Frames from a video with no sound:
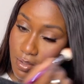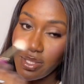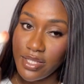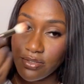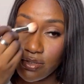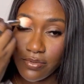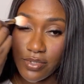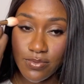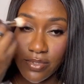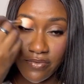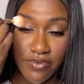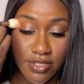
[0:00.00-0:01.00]
As always,
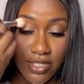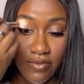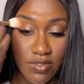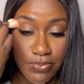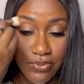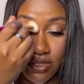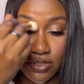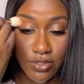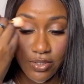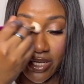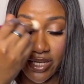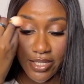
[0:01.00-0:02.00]
whatever is left, put it on
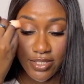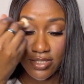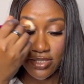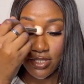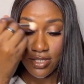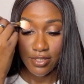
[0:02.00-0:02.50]
your eyes.